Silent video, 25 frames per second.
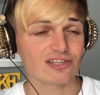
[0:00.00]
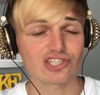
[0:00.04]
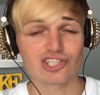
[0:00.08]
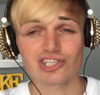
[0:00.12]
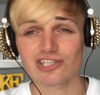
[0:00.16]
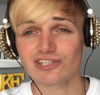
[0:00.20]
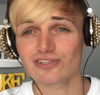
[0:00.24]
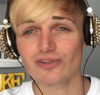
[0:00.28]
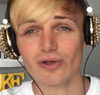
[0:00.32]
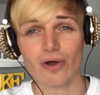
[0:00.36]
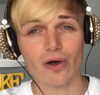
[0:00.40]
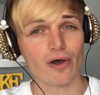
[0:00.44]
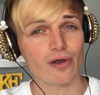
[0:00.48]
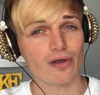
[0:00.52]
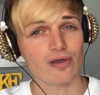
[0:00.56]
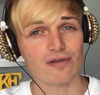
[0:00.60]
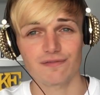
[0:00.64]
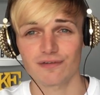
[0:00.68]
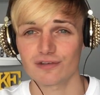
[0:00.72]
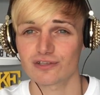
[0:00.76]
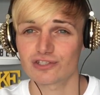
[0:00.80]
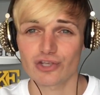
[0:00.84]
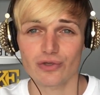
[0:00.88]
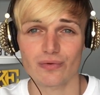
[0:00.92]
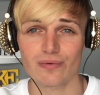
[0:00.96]
she's not
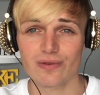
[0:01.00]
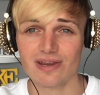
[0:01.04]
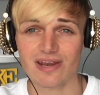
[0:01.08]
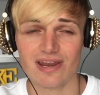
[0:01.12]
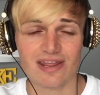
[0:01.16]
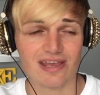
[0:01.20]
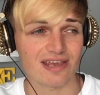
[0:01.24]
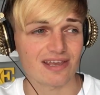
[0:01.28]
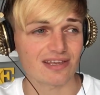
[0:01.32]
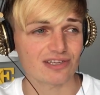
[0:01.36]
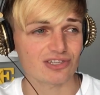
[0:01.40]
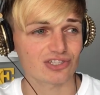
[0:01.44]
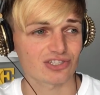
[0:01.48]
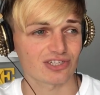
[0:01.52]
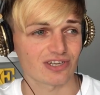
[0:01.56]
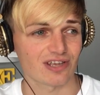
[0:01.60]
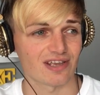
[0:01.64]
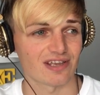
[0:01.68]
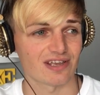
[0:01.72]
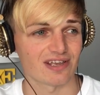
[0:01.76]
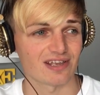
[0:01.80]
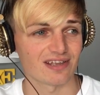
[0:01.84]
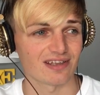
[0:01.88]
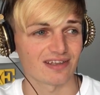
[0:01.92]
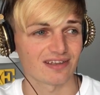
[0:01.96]
overdoing it, is
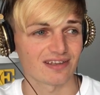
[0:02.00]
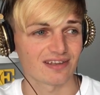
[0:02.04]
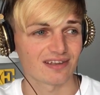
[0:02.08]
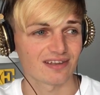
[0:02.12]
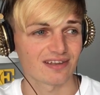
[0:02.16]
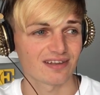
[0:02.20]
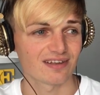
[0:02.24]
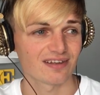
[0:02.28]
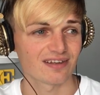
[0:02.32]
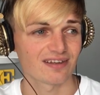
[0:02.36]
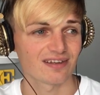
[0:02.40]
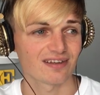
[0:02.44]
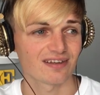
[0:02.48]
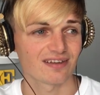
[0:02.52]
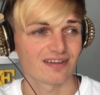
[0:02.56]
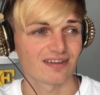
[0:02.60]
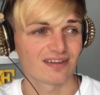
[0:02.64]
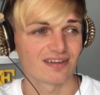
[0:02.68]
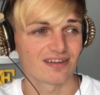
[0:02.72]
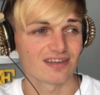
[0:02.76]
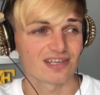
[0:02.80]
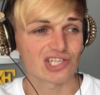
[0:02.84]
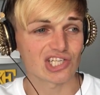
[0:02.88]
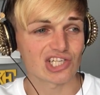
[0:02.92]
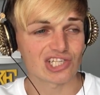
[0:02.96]
she?
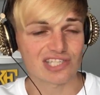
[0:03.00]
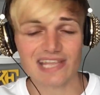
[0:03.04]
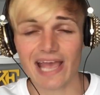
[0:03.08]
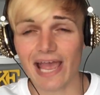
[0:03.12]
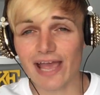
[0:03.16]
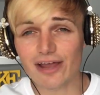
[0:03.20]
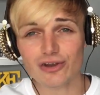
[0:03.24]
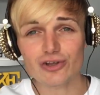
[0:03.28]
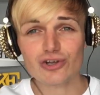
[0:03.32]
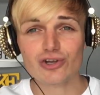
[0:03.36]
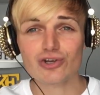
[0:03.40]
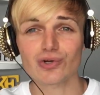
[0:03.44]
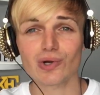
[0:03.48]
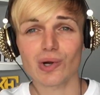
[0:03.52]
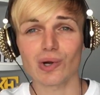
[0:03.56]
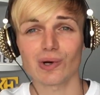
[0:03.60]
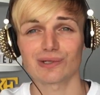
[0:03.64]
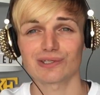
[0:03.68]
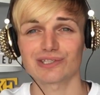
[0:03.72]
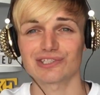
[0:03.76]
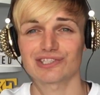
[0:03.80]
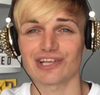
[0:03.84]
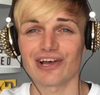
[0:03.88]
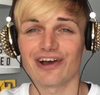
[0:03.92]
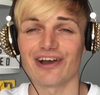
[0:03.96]
She's getting
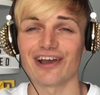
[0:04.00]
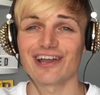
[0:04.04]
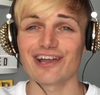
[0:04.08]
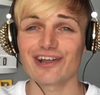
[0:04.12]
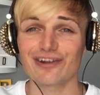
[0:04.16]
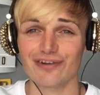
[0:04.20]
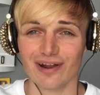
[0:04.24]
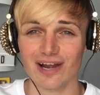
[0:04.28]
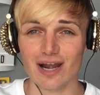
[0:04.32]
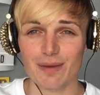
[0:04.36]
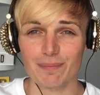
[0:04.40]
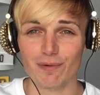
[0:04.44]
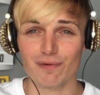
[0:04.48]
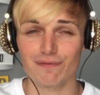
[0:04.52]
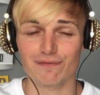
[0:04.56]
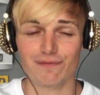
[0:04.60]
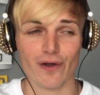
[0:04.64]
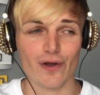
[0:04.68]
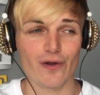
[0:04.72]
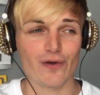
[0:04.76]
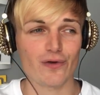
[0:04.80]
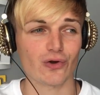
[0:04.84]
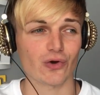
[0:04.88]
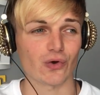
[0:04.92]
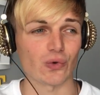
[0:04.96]
across her incredible
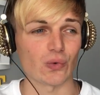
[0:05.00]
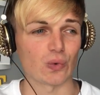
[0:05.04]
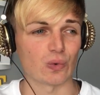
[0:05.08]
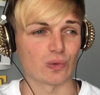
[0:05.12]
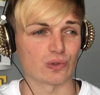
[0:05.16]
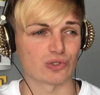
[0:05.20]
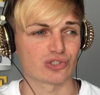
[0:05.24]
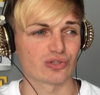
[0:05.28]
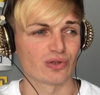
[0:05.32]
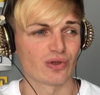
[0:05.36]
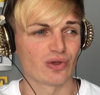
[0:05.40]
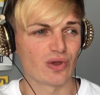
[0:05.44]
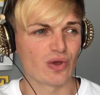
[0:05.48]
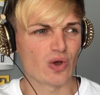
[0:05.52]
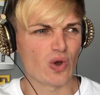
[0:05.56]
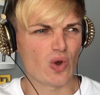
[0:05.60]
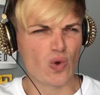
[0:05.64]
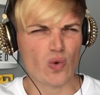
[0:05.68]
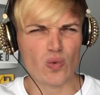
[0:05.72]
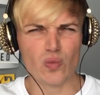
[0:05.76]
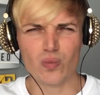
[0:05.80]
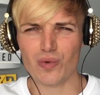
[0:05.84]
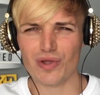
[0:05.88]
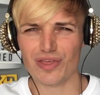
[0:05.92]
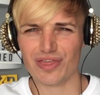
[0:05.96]
vocals
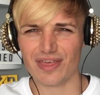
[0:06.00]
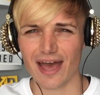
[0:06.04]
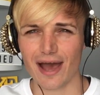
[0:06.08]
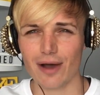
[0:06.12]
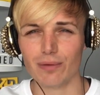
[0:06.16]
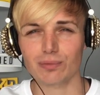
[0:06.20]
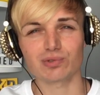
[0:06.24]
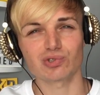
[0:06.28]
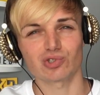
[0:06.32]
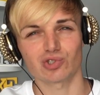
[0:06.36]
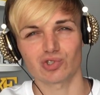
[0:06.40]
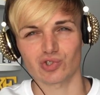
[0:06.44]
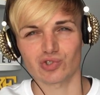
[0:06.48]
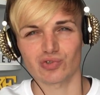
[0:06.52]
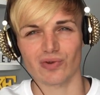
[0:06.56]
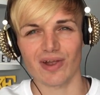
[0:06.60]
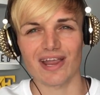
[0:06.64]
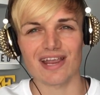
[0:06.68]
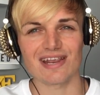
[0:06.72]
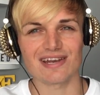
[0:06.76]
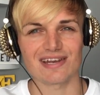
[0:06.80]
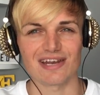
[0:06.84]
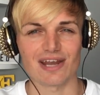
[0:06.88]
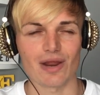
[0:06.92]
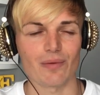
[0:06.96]
without
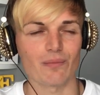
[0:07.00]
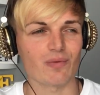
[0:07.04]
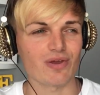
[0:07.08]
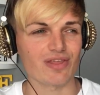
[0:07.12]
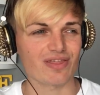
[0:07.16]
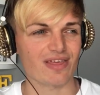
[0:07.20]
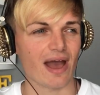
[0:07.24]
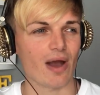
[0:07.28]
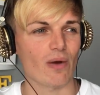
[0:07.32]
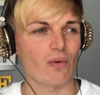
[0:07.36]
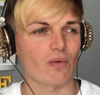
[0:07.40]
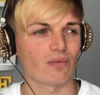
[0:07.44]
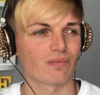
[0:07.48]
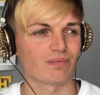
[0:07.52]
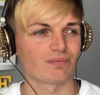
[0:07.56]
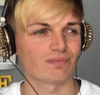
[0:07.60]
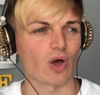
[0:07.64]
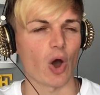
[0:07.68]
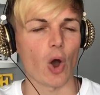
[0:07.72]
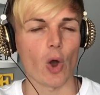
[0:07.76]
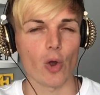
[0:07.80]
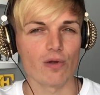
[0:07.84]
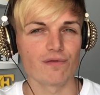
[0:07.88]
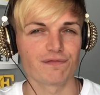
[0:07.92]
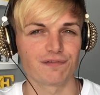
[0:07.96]
straining and without
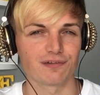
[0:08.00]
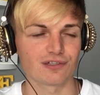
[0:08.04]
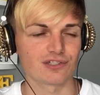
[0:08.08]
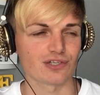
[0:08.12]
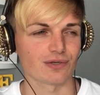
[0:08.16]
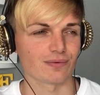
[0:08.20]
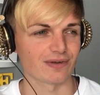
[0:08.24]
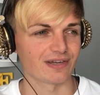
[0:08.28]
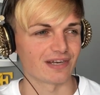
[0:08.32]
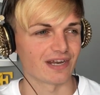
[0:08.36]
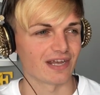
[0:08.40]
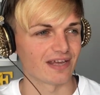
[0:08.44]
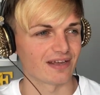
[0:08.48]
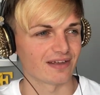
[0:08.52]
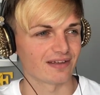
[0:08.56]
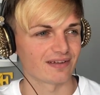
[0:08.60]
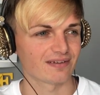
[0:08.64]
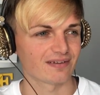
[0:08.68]
overdoing it.